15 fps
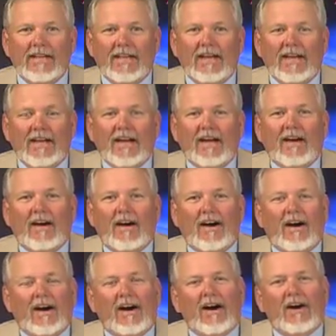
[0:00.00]

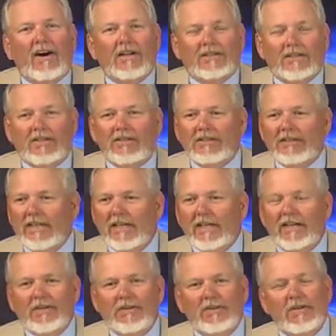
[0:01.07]
Gravois. Oh, it's good to
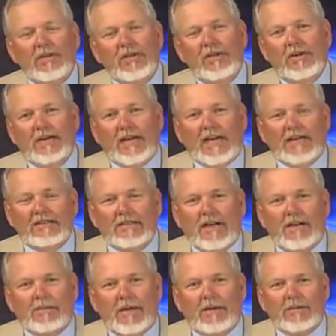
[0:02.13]
hear you. You know, the last
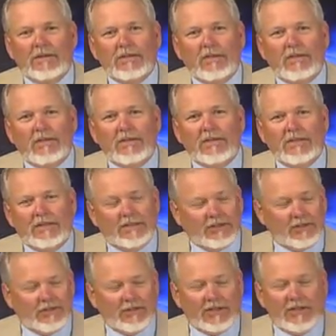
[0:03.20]
time I was on, this
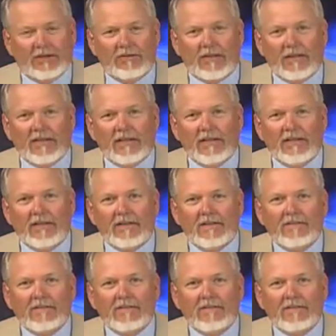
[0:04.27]
is Tricky Ricky, huh?